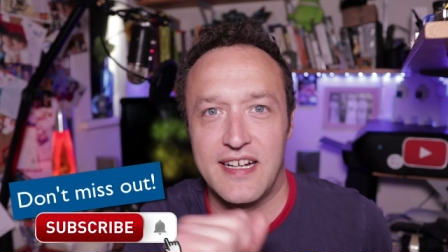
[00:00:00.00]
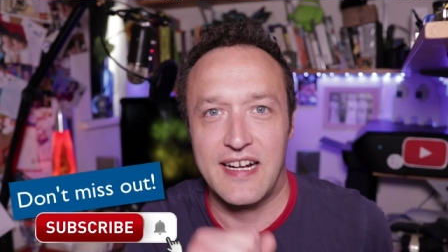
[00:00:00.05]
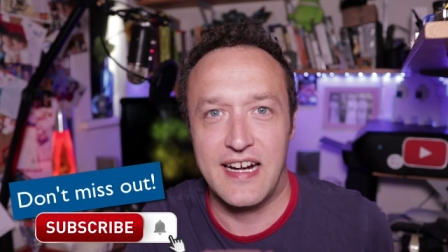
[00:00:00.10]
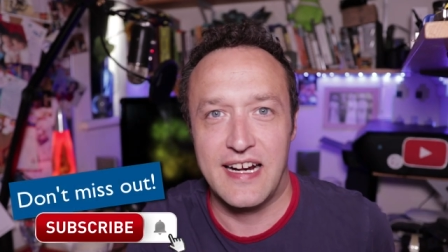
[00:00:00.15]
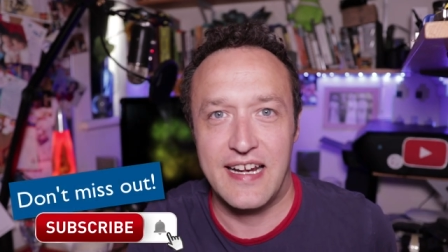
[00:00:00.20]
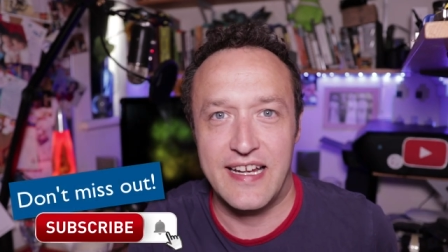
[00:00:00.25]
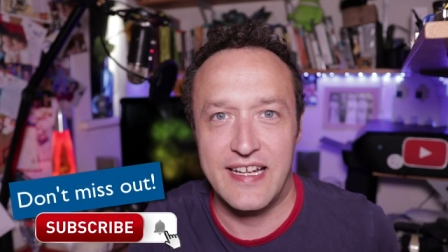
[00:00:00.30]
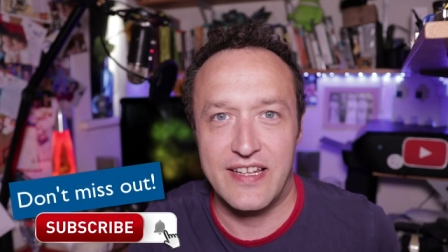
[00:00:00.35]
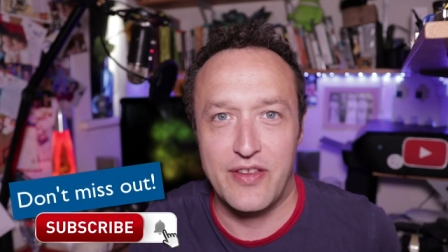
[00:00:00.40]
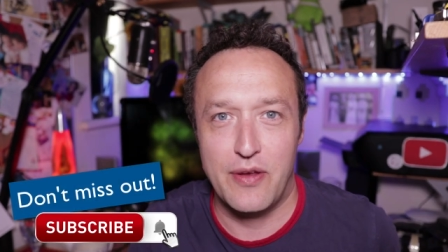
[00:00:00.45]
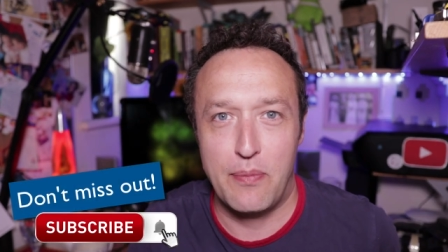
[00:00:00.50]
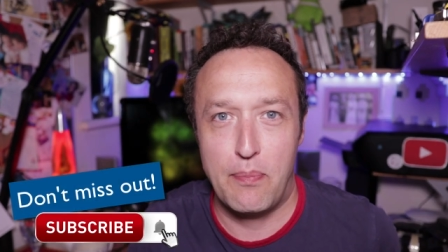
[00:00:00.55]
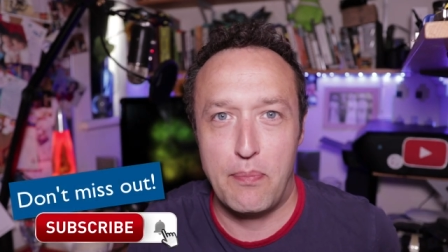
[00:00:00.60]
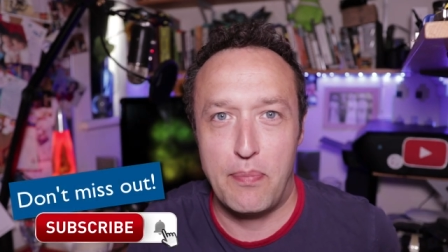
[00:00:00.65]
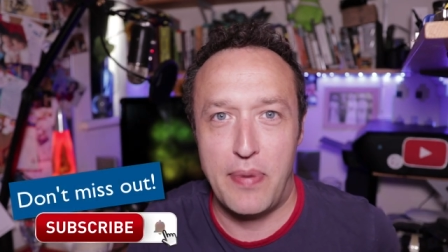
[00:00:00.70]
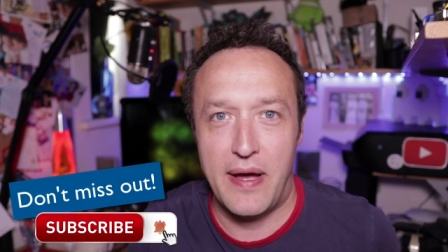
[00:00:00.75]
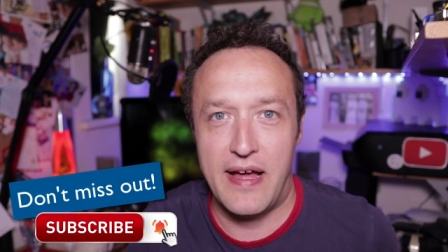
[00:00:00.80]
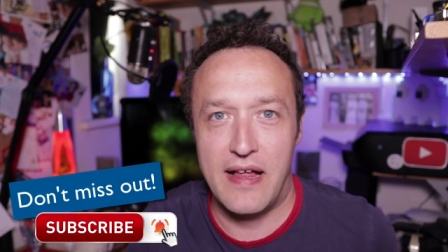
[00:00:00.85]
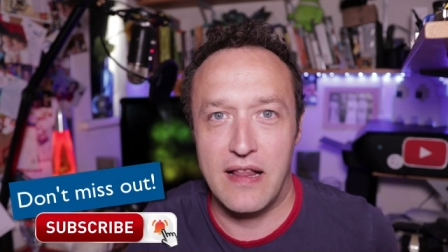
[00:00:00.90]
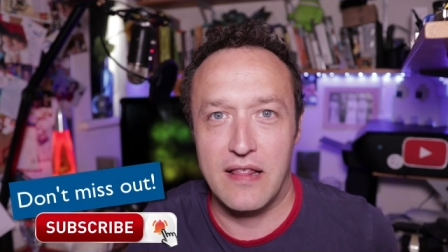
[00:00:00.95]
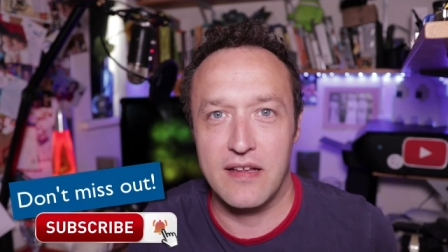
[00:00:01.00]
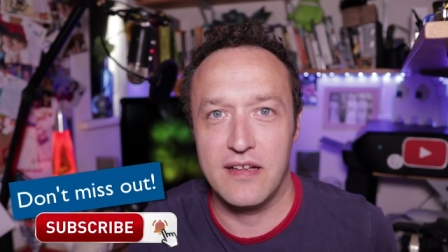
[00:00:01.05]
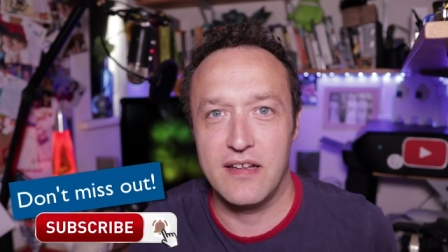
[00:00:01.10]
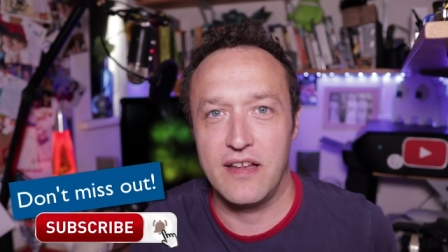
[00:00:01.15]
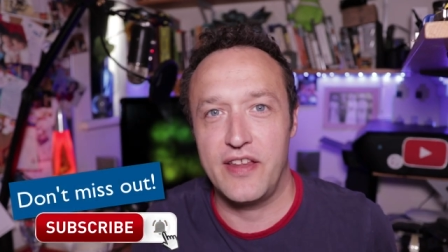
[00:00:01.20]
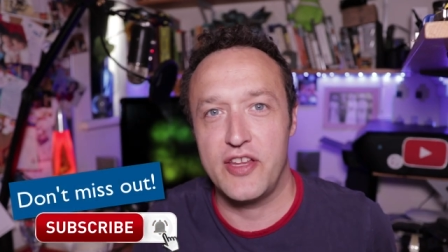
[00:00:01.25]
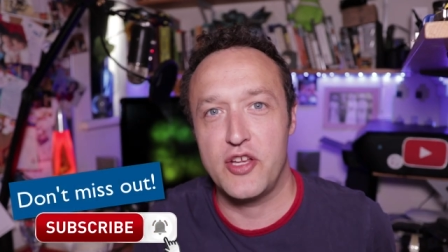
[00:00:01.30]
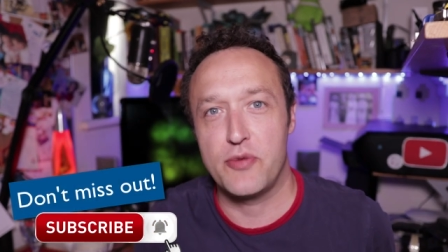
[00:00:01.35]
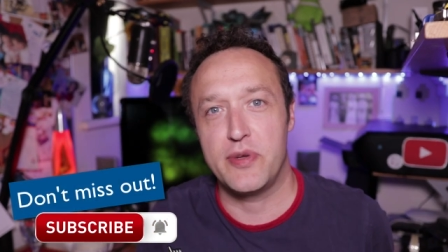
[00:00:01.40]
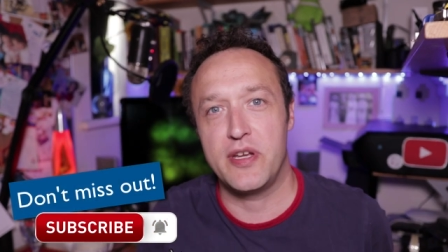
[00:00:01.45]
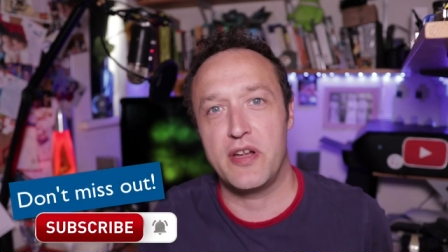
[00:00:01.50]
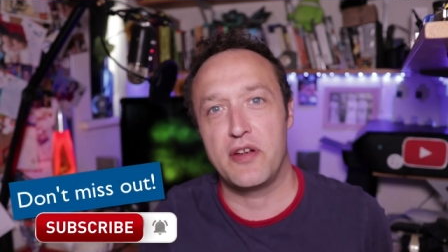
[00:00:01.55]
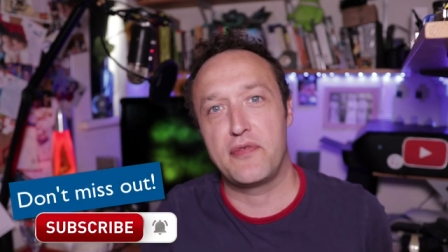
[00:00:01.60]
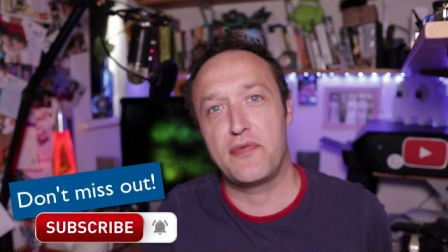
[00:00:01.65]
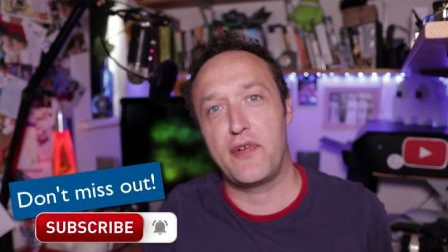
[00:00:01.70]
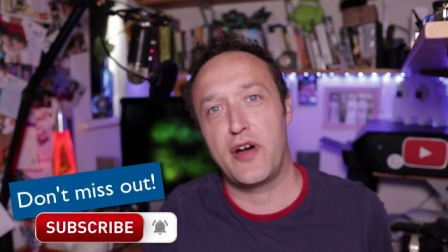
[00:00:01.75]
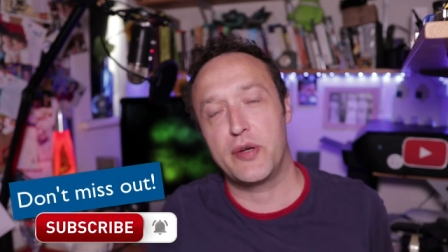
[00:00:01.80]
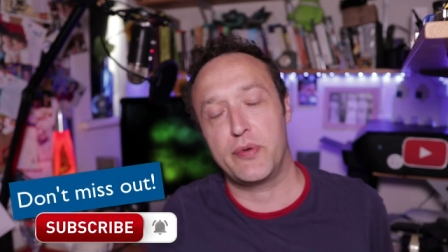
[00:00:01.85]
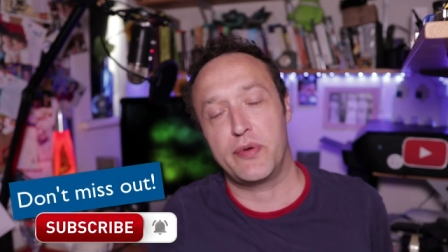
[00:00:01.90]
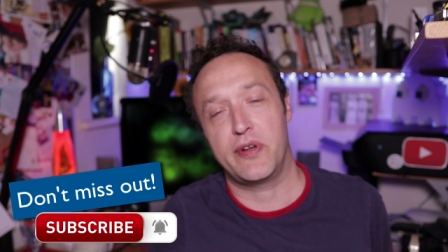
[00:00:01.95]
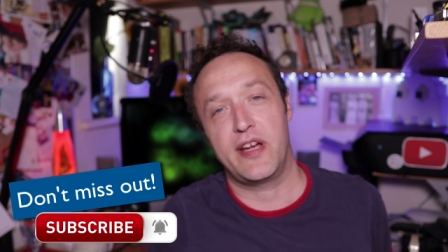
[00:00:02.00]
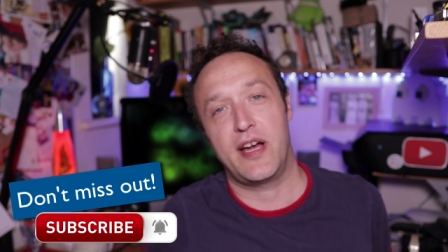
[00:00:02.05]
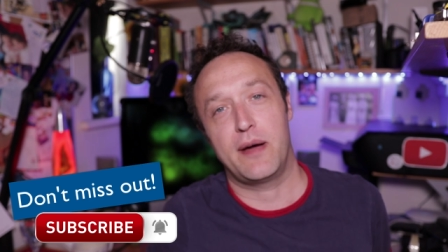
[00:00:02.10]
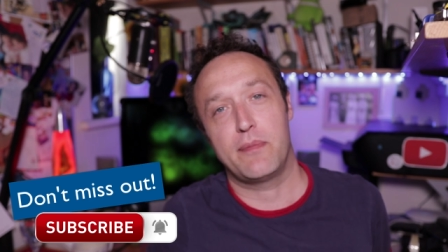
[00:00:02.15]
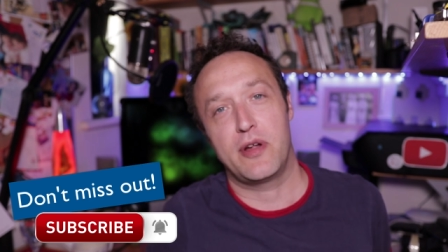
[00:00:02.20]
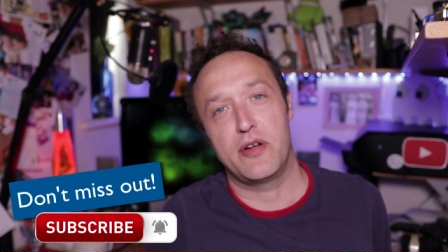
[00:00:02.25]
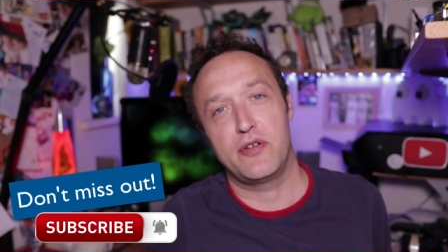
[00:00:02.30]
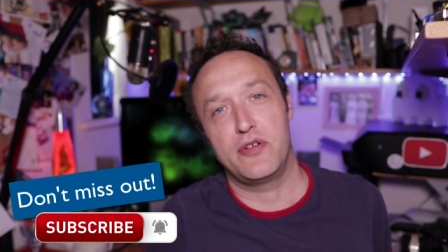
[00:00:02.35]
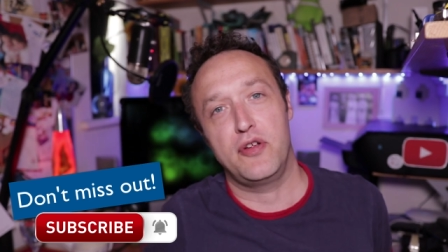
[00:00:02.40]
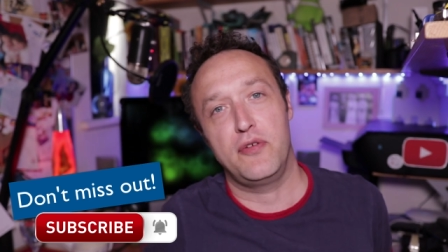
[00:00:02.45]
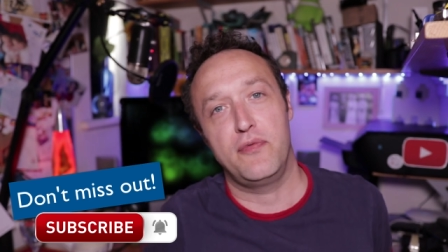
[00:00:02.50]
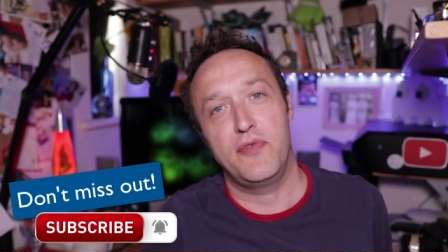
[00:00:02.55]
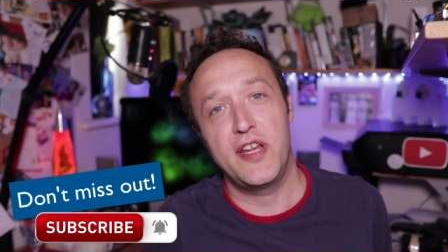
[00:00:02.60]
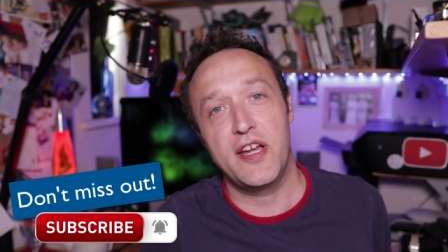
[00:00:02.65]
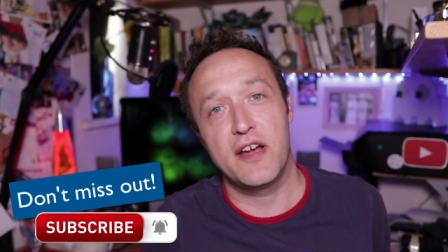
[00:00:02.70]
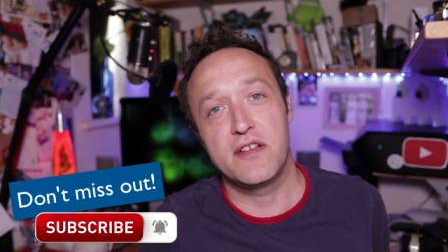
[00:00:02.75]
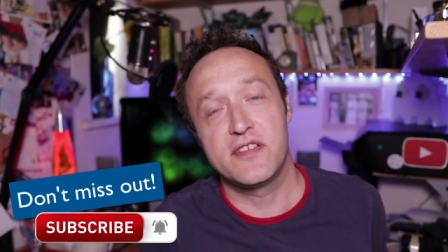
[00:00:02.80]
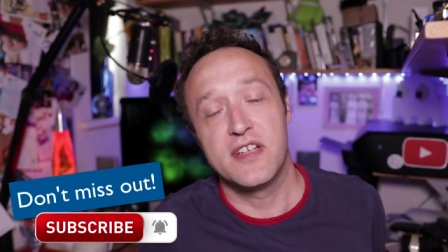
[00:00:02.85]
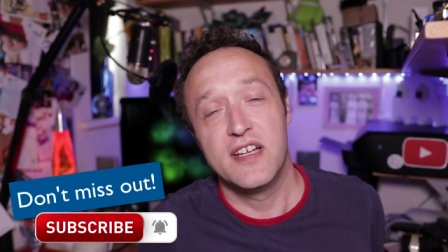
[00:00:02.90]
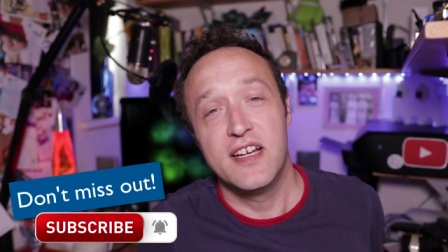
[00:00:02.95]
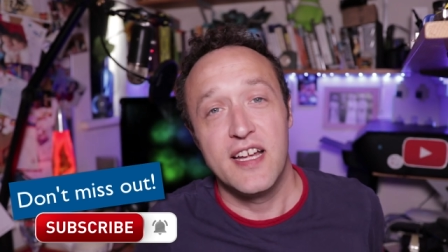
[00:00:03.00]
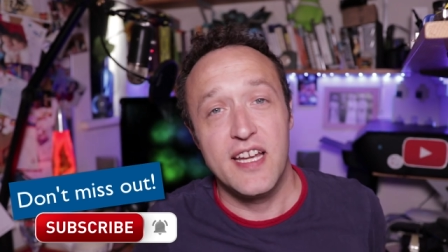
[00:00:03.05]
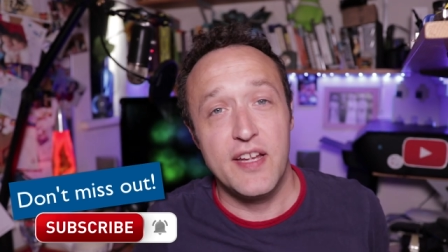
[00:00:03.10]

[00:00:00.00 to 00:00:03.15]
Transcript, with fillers: click the bell, and then you'll be notified when I upload new videos.